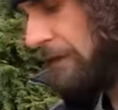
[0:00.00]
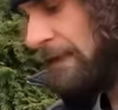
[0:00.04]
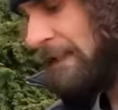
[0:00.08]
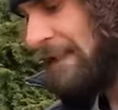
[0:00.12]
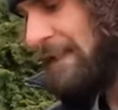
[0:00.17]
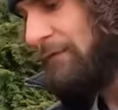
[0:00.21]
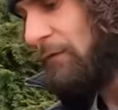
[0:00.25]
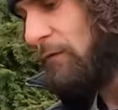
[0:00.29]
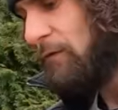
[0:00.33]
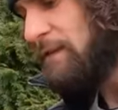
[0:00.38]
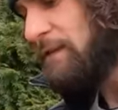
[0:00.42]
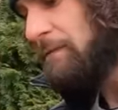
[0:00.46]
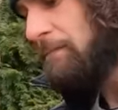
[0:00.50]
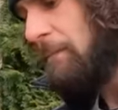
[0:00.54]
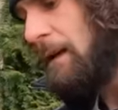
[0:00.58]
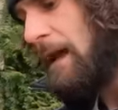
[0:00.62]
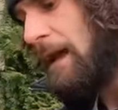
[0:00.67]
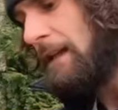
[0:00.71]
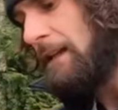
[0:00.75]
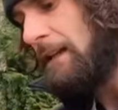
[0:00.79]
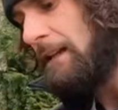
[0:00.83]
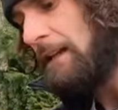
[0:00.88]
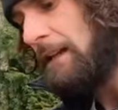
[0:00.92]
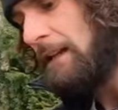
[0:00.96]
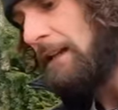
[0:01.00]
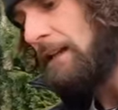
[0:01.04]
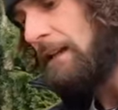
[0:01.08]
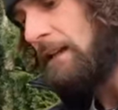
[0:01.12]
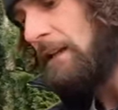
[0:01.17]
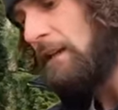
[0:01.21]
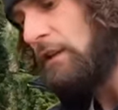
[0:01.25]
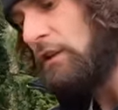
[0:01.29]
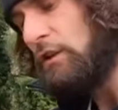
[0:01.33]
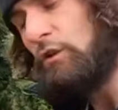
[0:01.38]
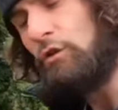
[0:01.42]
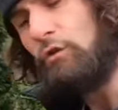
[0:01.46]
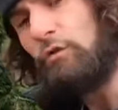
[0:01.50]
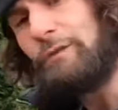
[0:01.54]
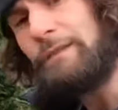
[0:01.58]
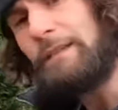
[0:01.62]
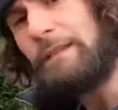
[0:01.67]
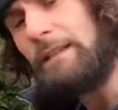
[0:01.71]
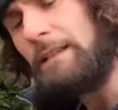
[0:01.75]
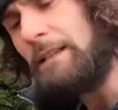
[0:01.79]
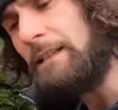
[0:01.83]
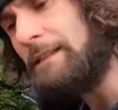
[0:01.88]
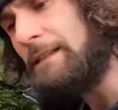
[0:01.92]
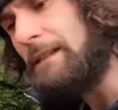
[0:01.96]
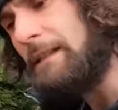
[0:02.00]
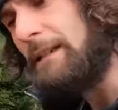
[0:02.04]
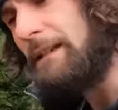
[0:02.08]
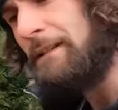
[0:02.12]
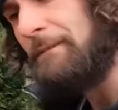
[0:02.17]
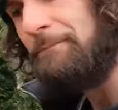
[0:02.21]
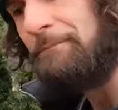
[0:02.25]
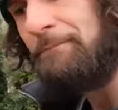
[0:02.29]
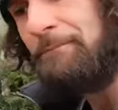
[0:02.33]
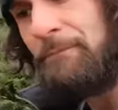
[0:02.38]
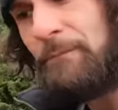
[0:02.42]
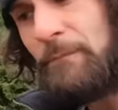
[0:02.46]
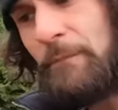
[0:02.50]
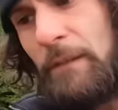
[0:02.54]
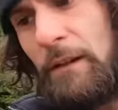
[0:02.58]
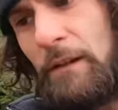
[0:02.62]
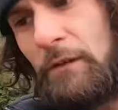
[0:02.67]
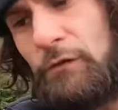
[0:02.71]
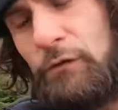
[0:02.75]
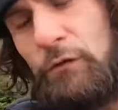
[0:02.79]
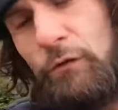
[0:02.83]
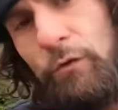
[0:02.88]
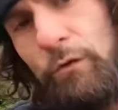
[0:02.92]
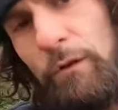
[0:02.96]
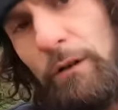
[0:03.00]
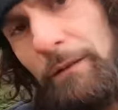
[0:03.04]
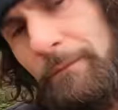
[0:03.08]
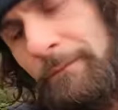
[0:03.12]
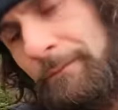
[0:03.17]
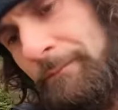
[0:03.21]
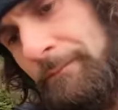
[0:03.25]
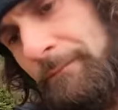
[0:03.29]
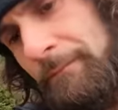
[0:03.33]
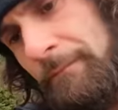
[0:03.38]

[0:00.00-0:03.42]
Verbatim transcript: it was mainly utility tool